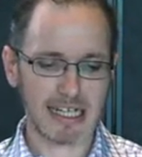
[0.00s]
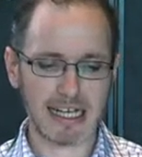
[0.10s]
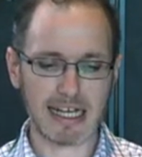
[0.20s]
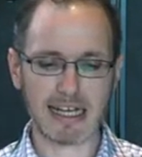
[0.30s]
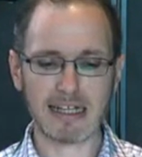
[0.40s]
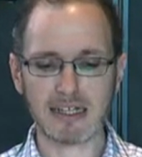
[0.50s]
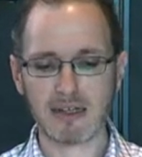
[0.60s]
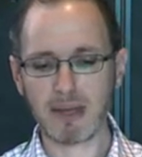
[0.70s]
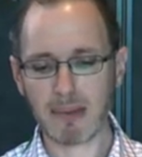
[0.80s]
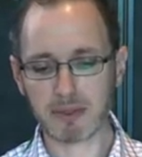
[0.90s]
Uh,
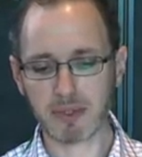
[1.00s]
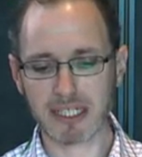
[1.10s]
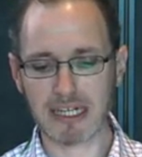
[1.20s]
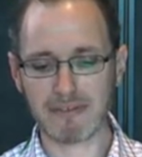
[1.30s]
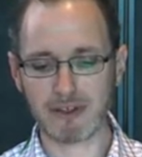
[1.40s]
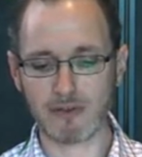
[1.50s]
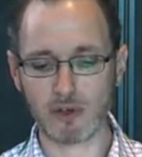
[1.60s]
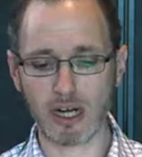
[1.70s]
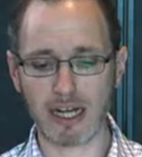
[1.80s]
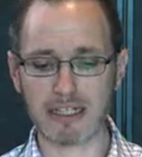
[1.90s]
perhaps we can have a
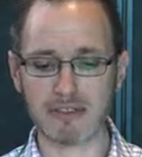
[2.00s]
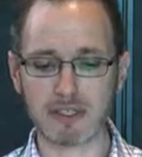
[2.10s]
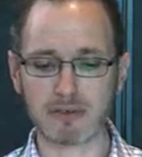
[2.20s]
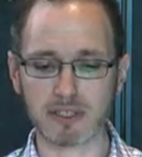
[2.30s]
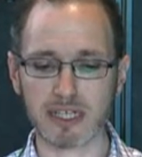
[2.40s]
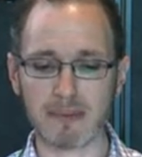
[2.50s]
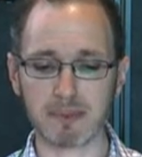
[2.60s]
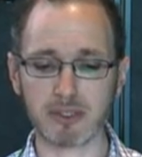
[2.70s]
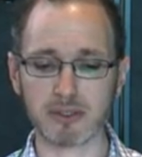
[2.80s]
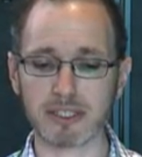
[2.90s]
variety of different
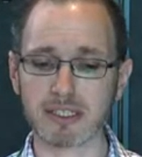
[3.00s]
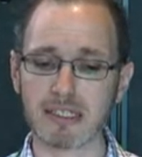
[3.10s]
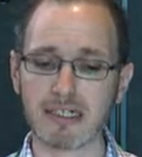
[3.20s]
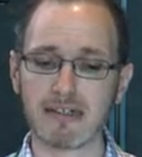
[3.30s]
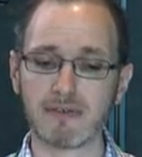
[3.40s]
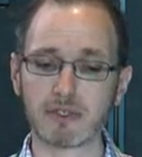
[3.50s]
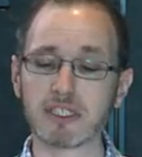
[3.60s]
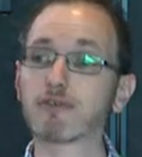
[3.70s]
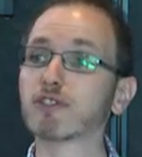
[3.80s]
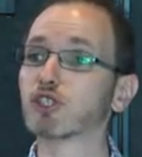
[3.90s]
capsules for
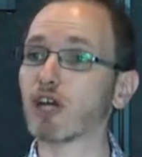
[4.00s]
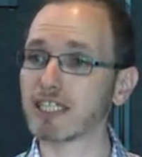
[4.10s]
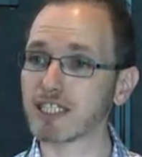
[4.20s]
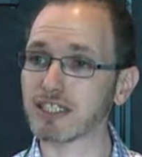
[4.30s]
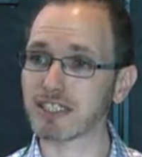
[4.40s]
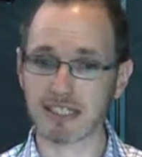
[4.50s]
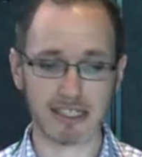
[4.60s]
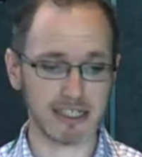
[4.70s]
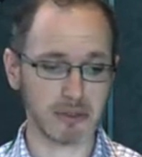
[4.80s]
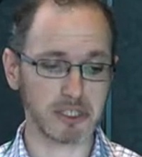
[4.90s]
different traces,
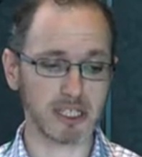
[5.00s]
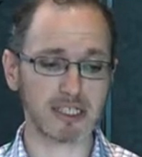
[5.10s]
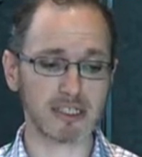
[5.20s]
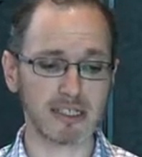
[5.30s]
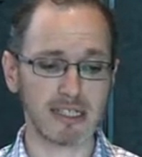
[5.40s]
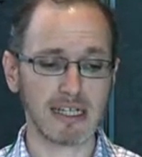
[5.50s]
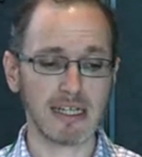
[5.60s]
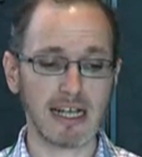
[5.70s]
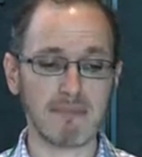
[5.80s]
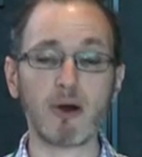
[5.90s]
and you would just
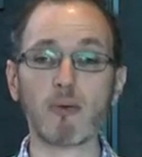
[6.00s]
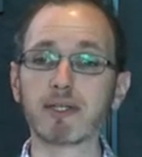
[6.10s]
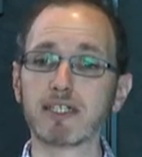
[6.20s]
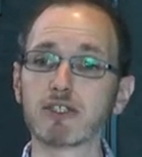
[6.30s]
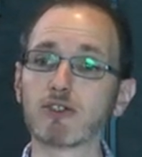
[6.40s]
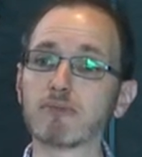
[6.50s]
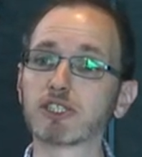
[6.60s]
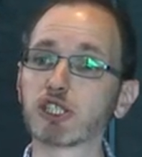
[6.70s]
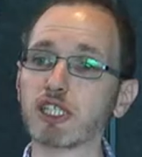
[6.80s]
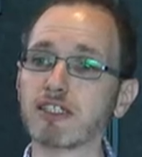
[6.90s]
uh, pop it into a
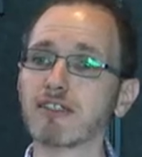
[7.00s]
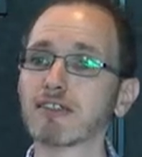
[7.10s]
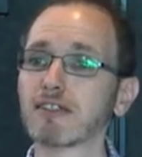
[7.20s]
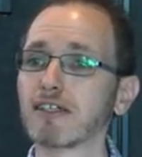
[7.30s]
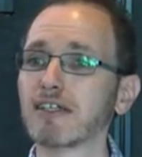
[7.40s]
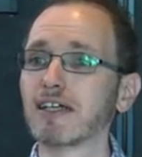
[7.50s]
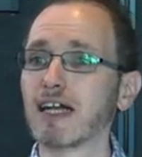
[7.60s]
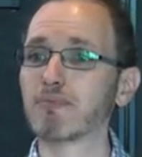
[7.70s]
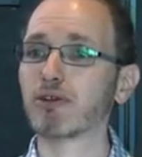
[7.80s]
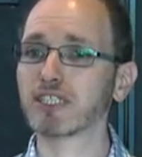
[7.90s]
machine,
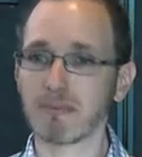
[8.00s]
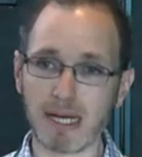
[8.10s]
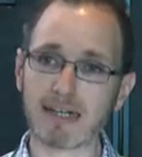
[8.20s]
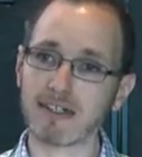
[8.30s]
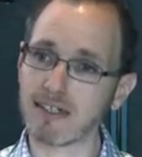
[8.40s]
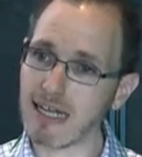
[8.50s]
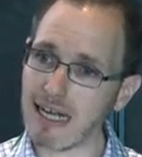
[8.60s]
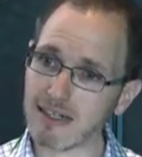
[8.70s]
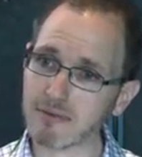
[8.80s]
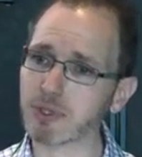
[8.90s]
press a button, and
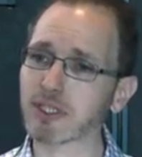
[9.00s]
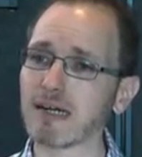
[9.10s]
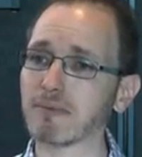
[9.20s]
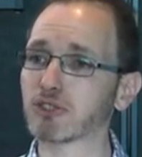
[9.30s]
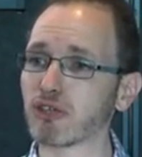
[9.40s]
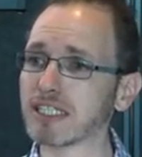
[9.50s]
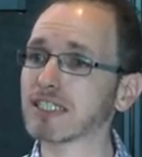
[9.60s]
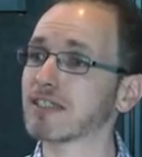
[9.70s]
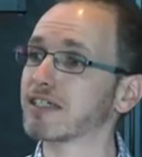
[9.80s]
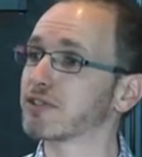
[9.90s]
out would come a
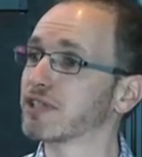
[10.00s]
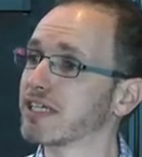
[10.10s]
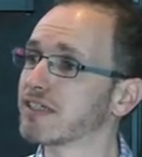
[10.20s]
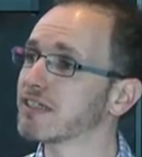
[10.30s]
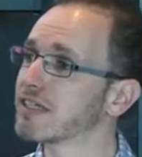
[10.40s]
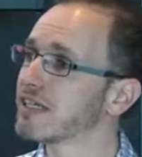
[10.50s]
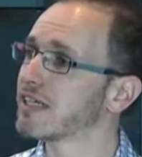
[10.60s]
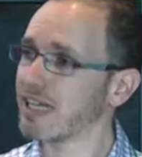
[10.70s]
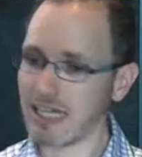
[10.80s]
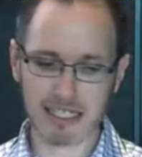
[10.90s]
tracer that you then
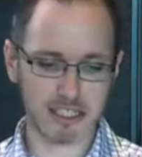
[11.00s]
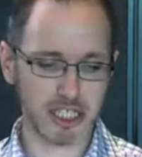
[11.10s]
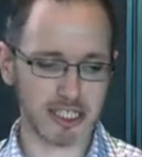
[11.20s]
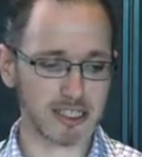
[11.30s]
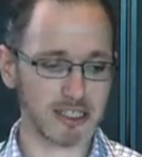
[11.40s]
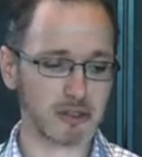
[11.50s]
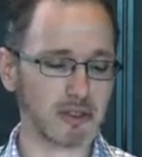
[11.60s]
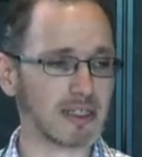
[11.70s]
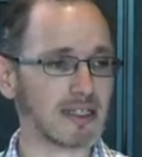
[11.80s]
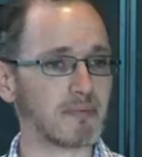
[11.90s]
inject
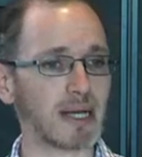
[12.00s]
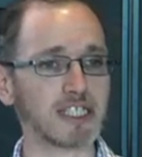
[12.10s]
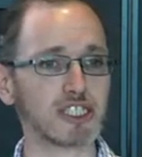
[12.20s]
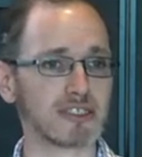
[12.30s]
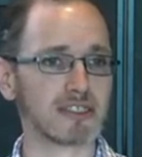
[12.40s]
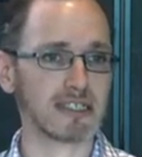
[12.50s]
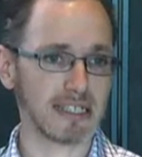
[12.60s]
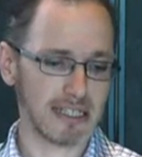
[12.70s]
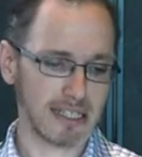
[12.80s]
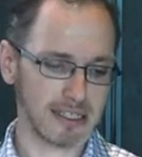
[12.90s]
into a, a patient.
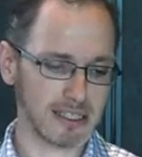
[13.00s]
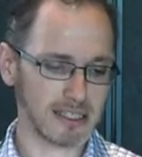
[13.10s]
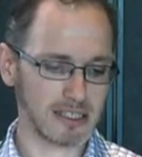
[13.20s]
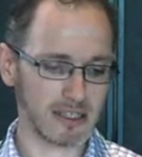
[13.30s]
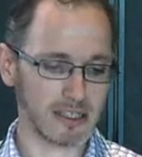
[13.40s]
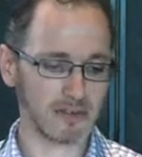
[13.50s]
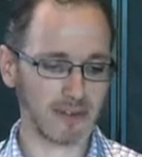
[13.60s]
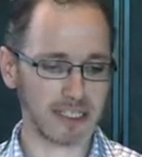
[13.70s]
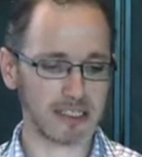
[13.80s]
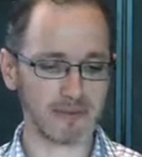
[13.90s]
And this is not as
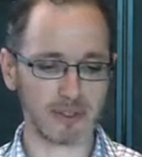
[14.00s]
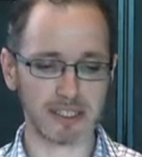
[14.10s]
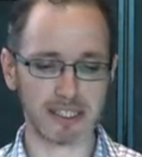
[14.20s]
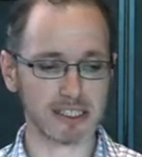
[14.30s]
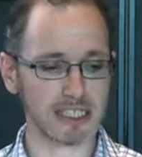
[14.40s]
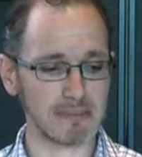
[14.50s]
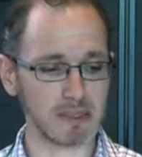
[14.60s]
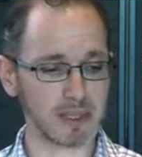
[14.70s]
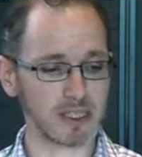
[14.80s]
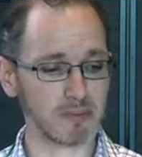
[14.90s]
fanciful as it
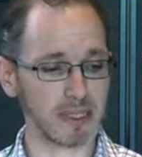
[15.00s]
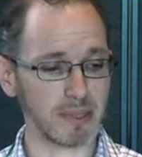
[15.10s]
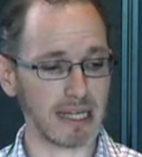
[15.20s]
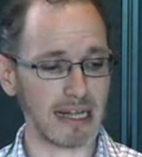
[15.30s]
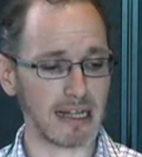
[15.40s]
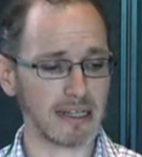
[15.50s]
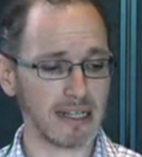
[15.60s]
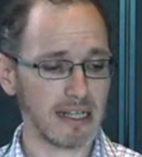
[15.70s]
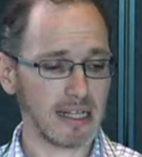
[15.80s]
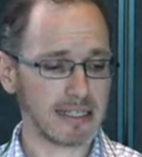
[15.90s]
seems because people are
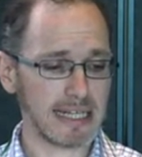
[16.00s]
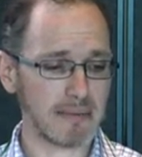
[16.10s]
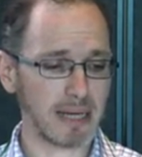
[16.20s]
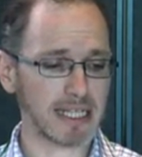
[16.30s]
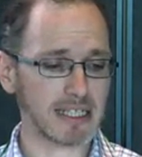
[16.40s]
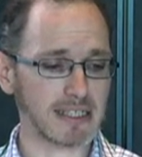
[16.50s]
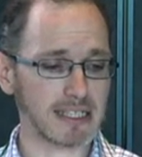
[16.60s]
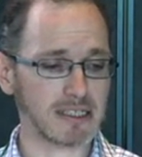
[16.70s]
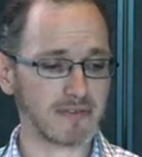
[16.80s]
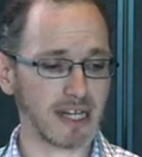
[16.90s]
now making
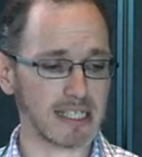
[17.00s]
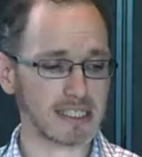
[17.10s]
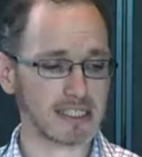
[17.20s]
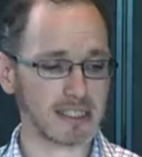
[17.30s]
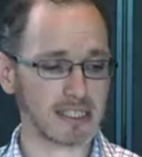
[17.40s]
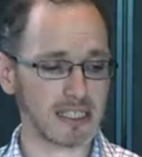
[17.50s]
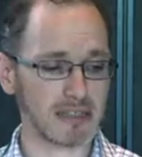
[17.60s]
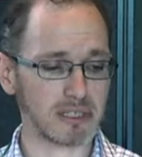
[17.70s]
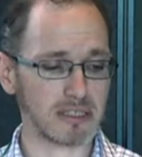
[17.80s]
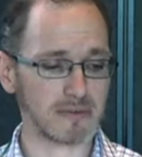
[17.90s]
these devices. There's an
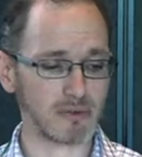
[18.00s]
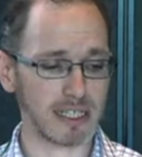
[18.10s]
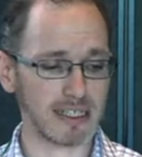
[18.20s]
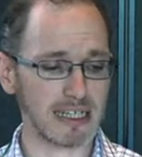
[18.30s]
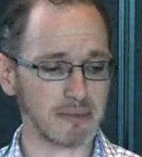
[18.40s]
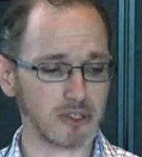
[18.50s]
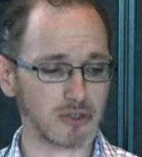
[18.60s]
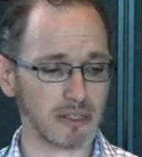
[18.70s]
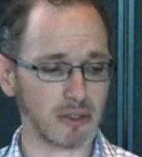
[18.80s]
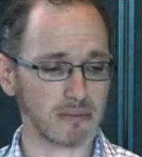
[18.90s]
area of
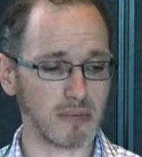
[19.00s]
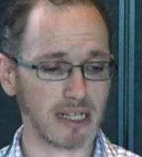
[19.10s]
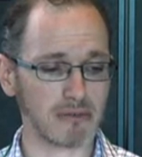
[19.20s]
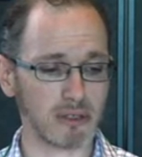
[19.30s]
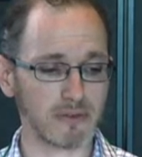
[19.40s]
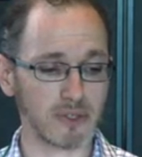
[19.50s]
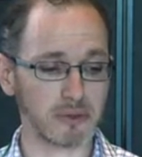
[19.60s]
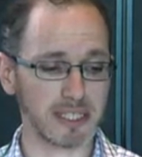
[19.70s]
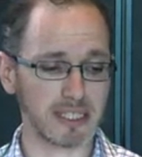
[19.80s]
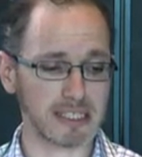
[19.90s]
radiochemistry called
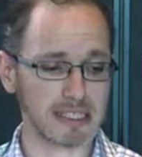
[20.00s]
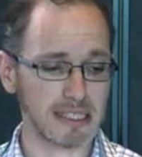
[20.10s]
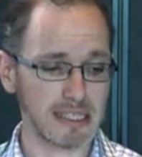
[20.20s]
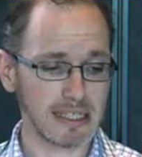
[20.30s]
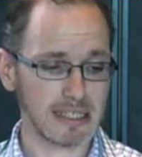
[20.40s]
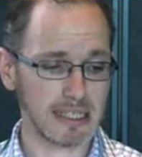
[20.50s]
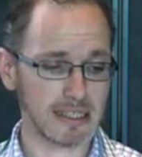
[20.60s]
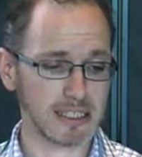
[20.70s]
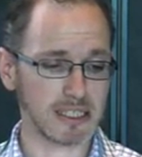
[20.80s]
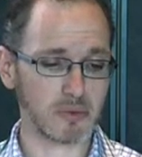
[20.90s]
microfluidics,
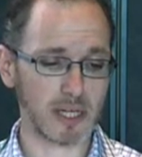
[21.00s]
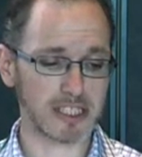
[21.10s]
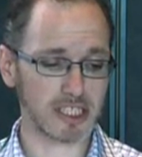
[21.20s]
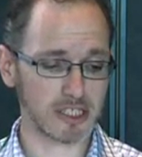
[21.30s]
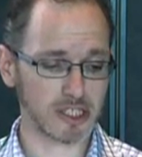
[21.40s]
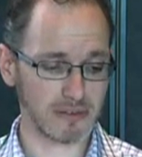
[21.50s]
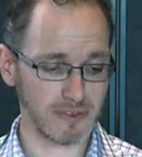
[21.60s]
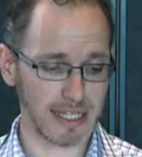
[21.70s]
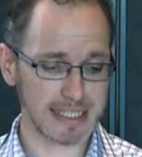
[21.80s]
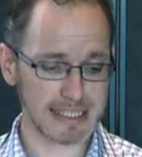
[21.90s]
and this is one such
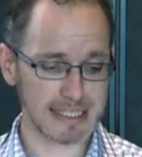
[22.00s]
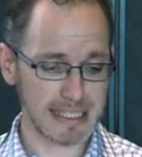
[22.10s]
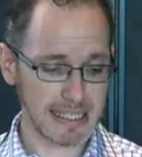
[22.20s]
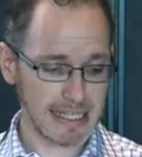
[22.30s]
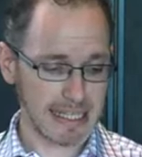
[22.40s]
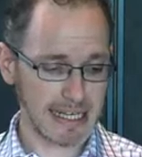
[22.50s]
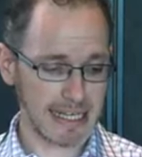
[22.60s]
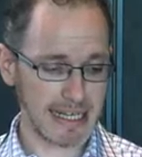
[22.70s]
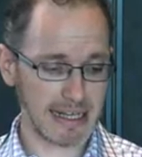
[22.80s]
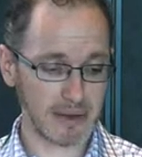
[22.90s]
device
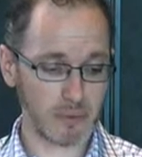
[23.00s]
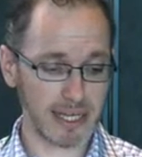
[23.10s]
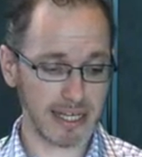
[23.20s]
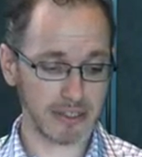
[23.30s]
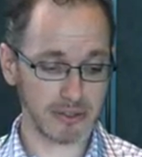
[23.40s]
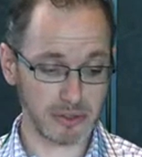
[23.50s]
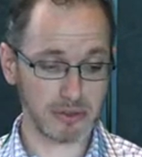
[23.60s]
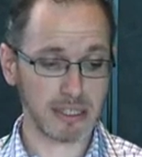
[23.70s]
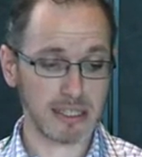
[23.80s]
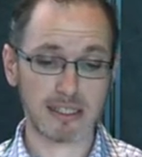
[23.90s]
uh, where you
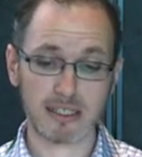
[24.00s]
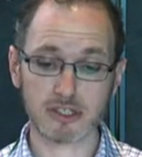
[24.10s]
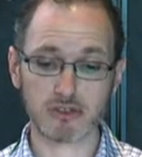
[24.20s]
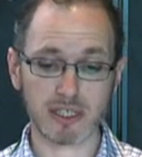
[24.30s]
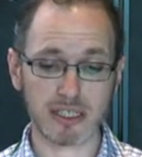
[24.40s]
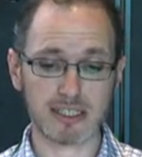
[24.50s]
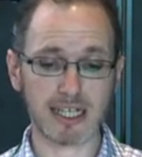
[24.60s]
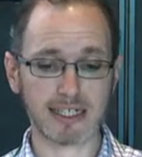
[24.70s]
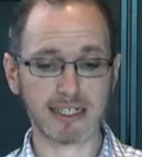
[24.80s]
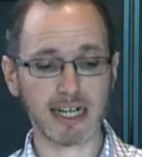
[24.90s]
literally
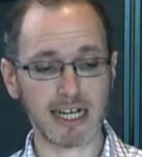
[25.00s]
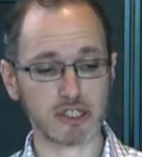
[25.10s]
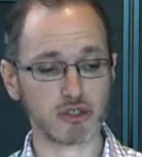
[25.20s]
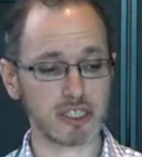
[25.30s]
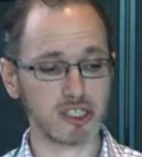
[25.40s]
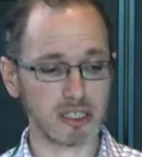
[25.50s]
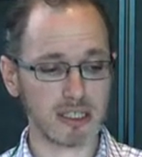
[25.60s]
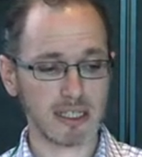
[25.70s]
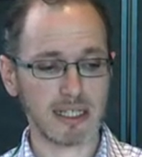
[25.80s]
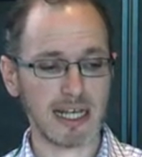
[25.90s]
take a cartridge,
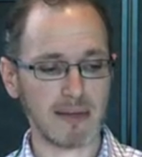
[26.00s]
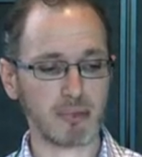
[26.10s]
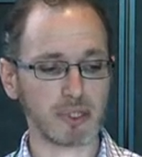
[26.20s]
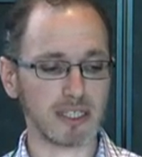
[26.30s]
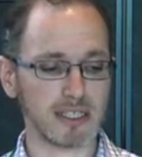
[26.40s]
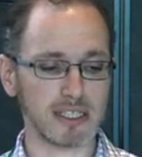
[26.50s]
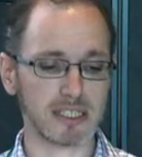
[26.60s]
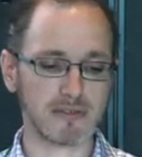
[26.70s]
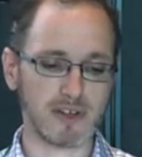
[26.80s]
uh, put it in this